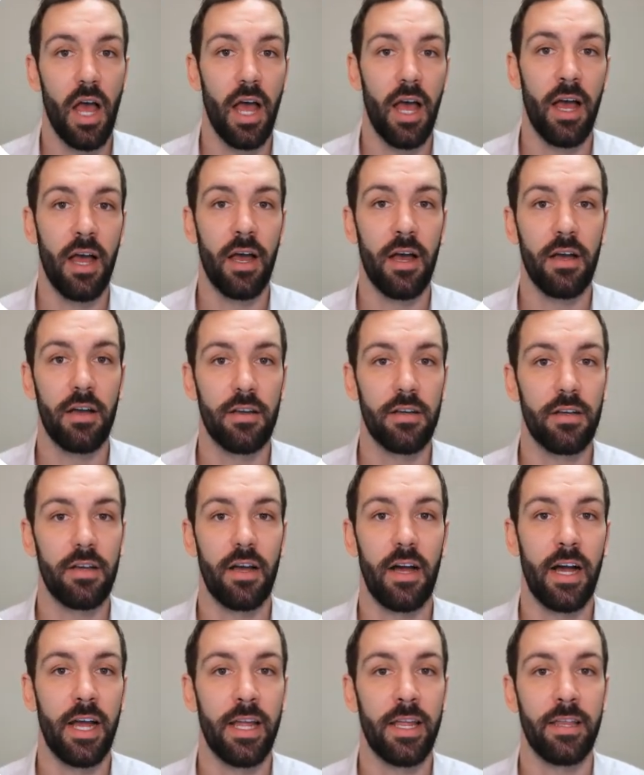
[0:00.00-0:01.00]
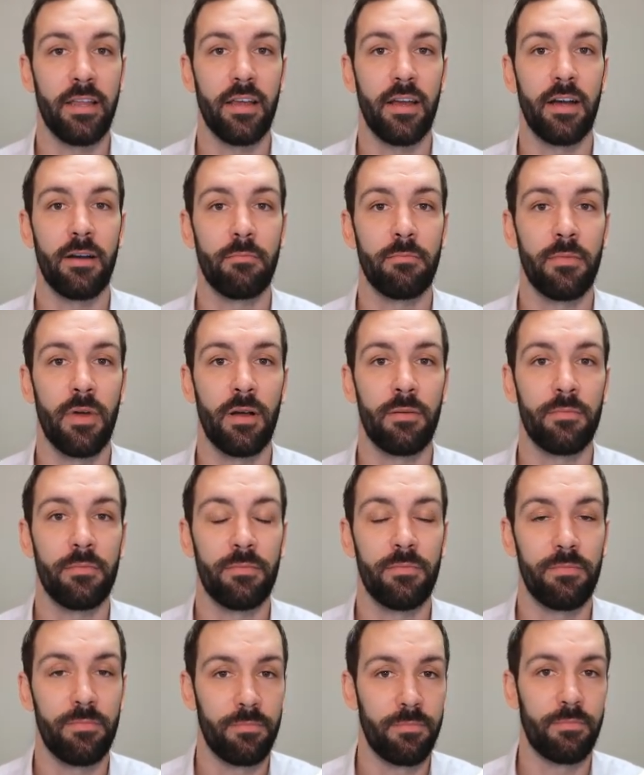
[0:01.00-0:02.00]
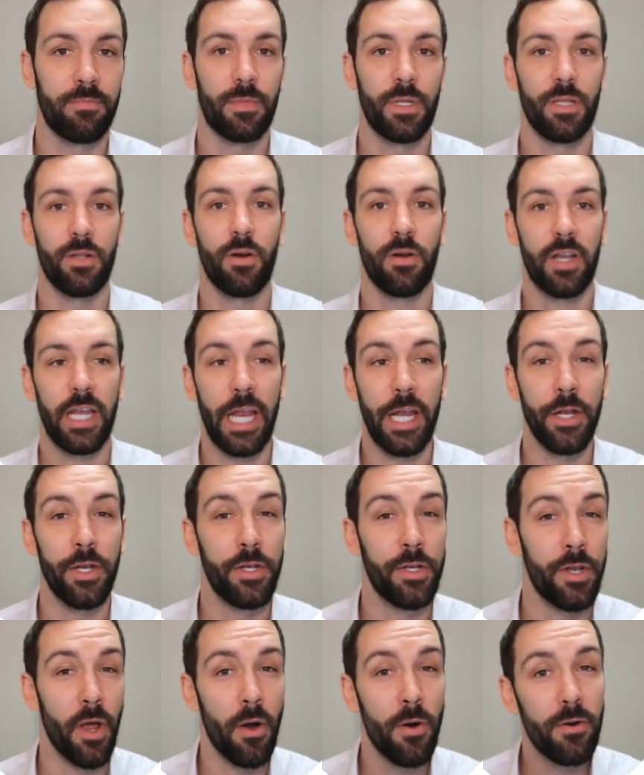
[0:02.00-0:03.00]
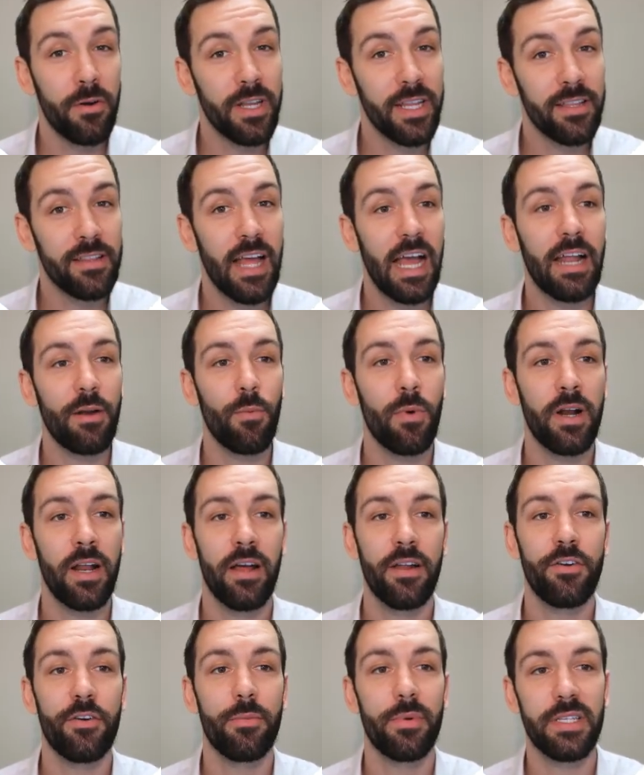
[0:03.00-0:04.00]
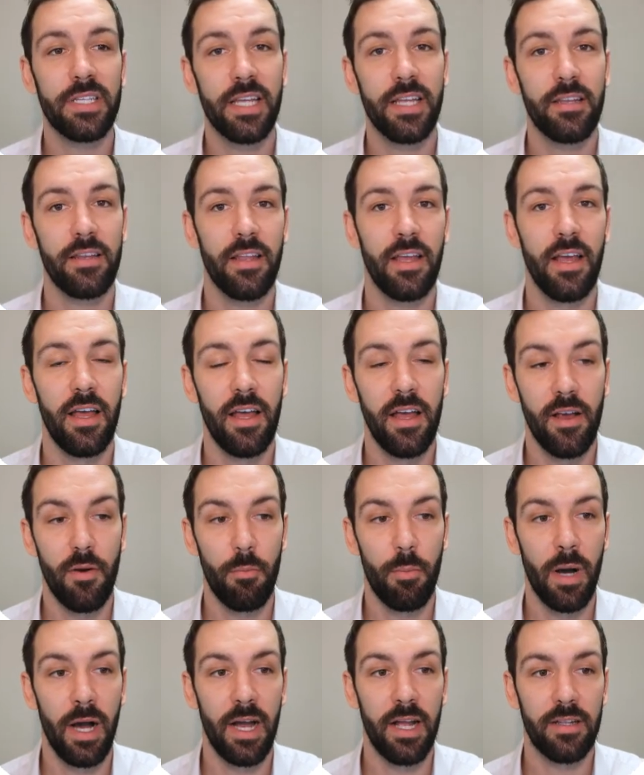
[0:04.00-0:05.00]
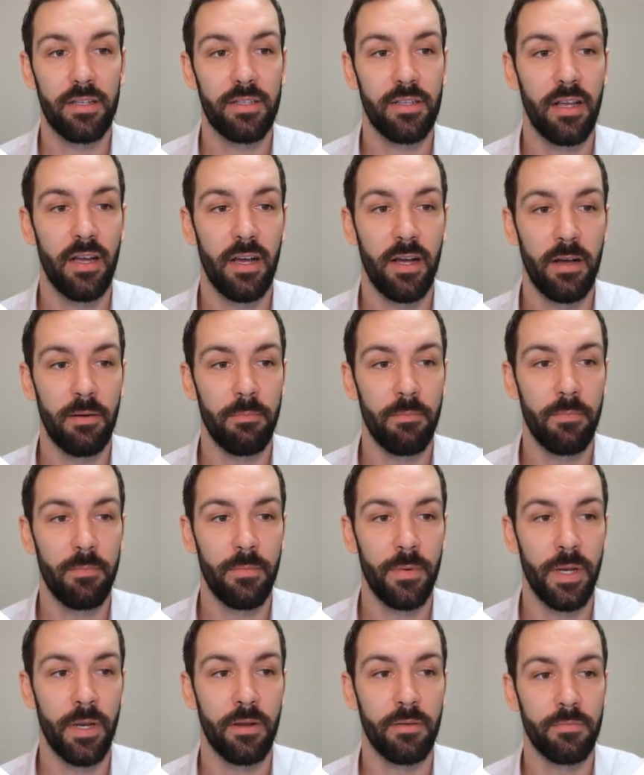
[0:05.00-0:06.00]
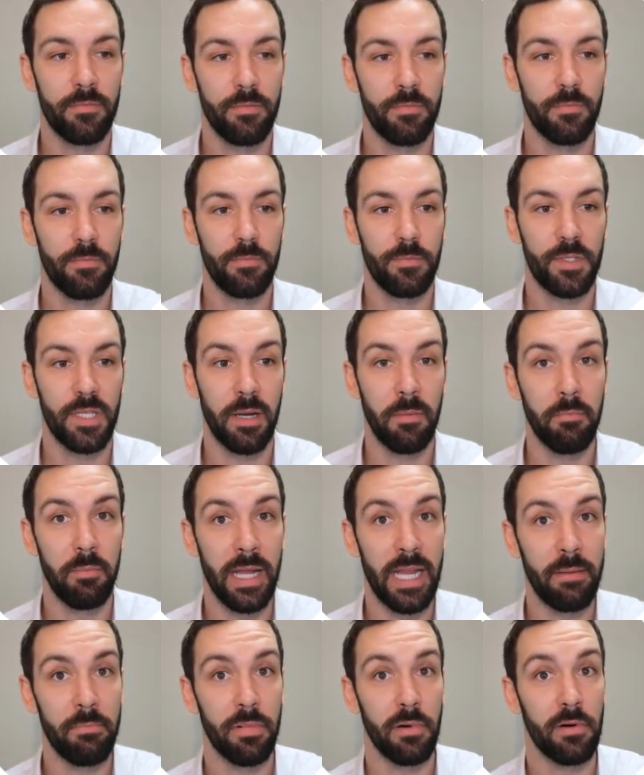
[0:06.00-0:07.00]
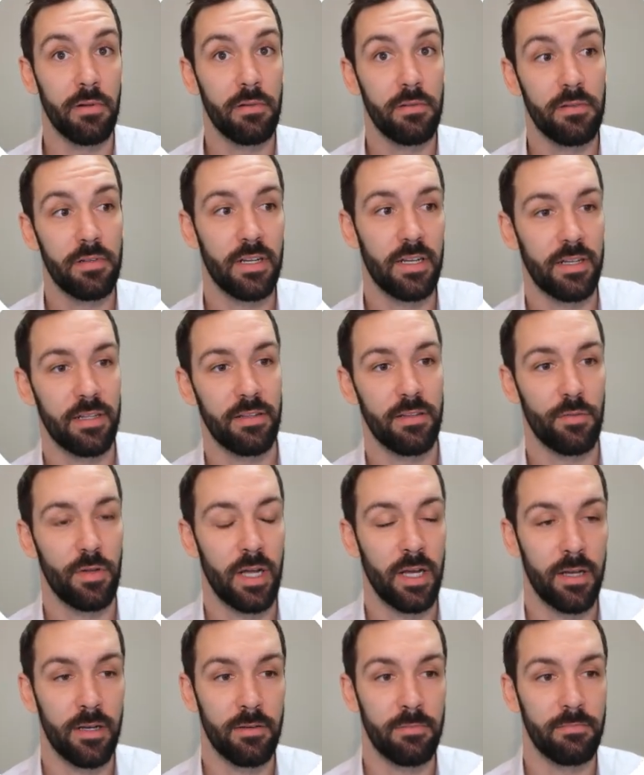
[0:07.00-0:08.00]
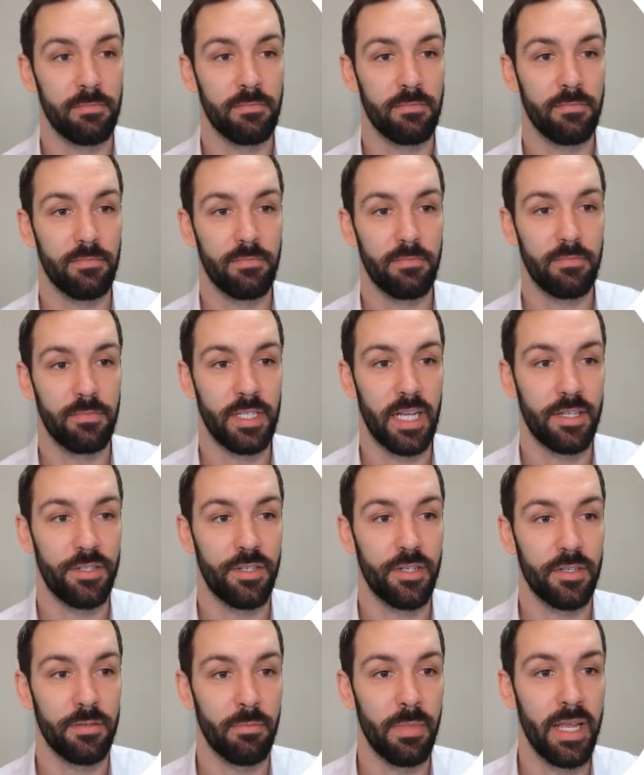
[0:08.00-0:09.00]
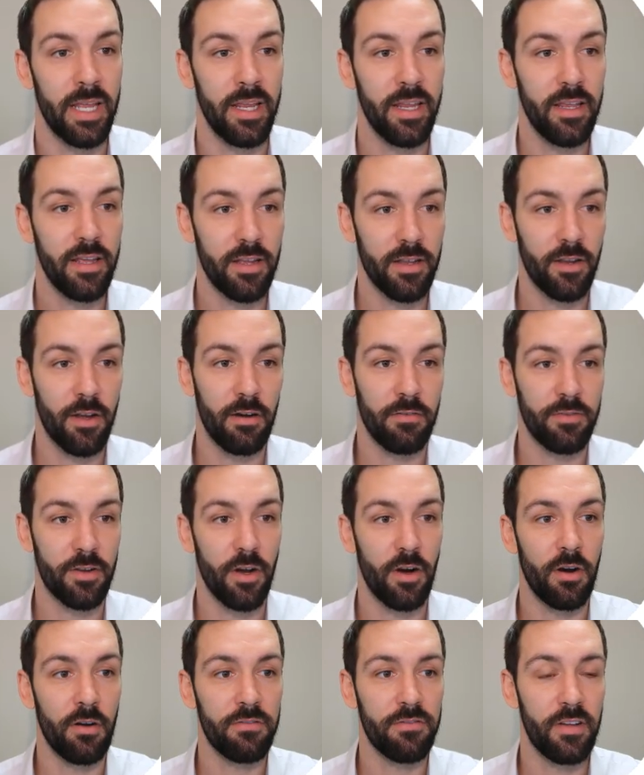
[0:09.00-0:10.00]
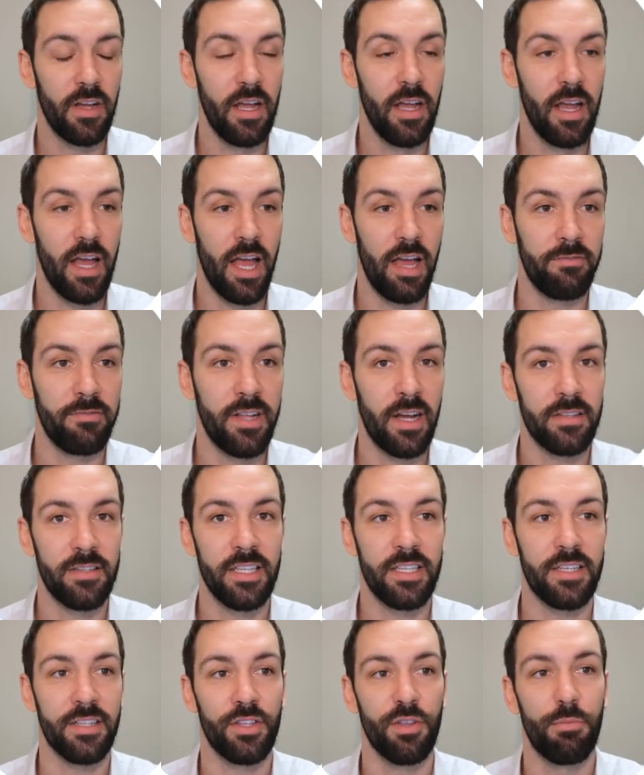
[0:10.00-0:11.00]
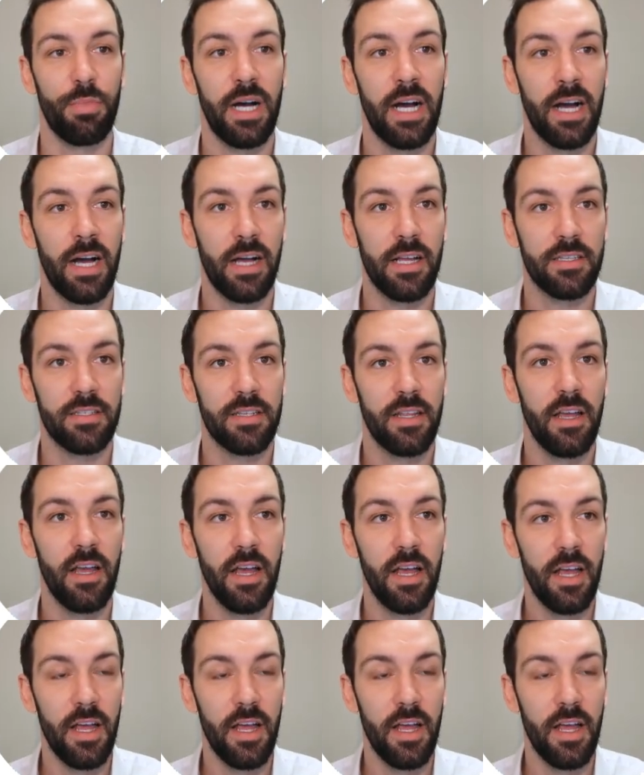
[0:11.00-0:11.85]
I'm not condoning that 100%, but some people, such as me, cough cough, have done this in the past.